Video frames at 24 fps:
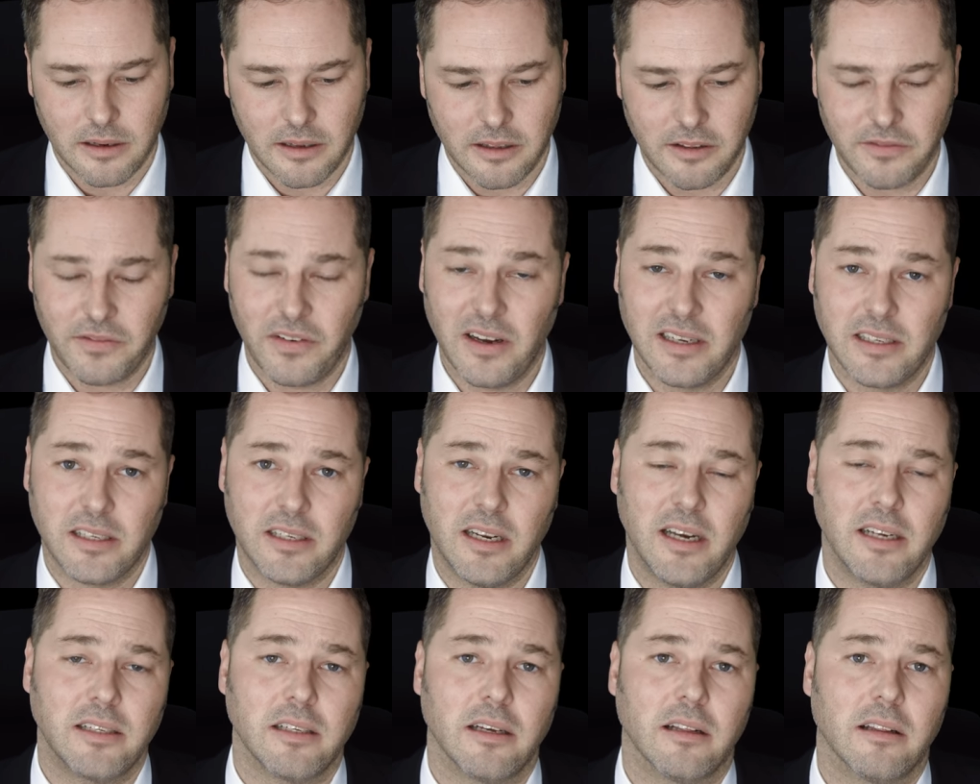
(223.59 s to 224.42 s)
The
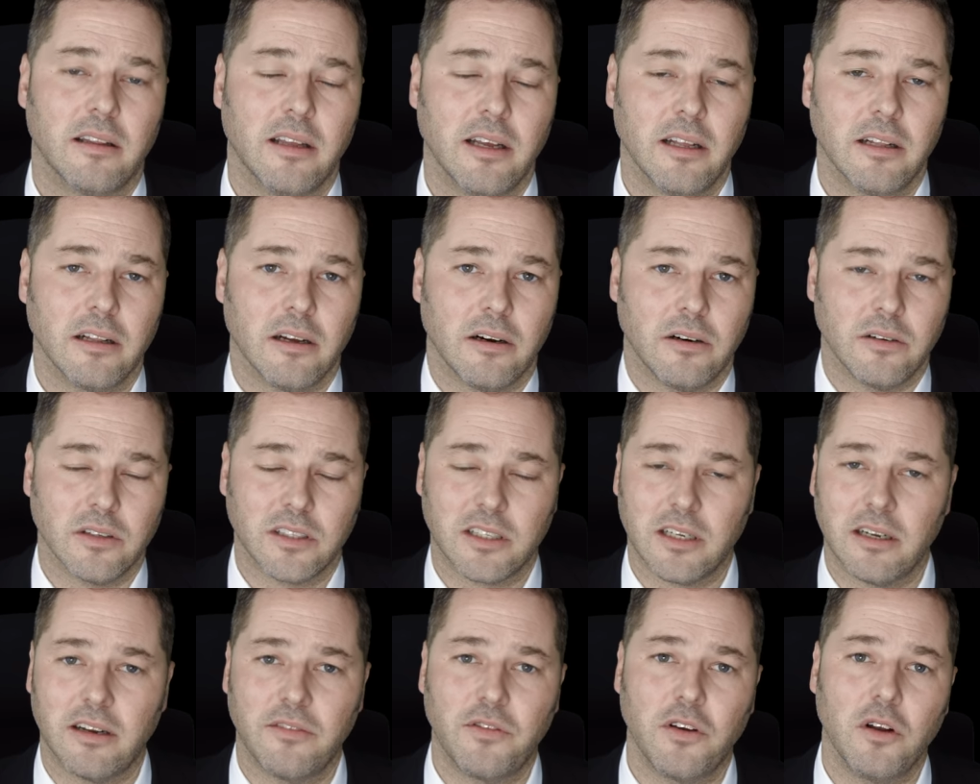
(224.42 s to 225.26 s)
fascinating thing though
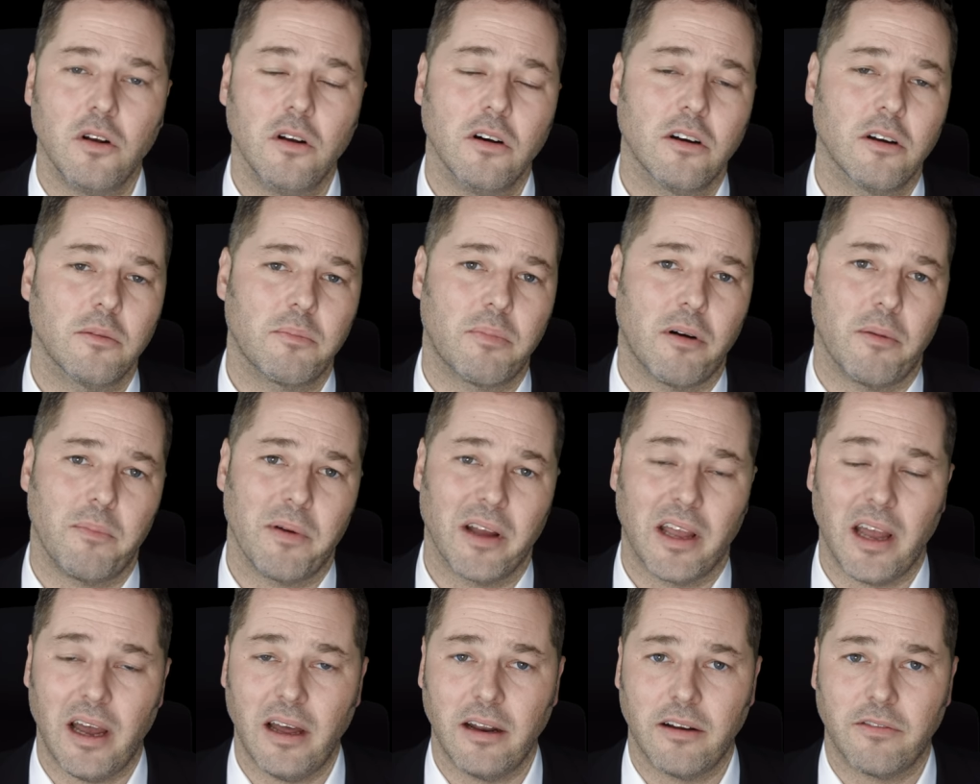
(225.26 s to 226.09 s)
is that if you look at
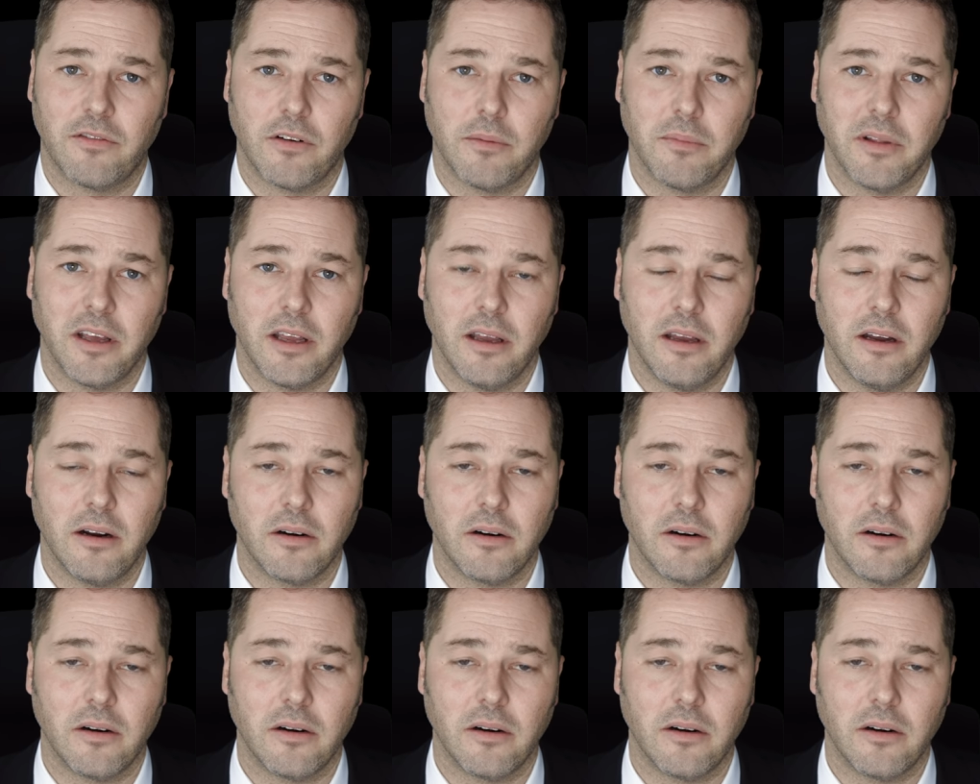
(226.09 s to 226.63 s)
propaganda from the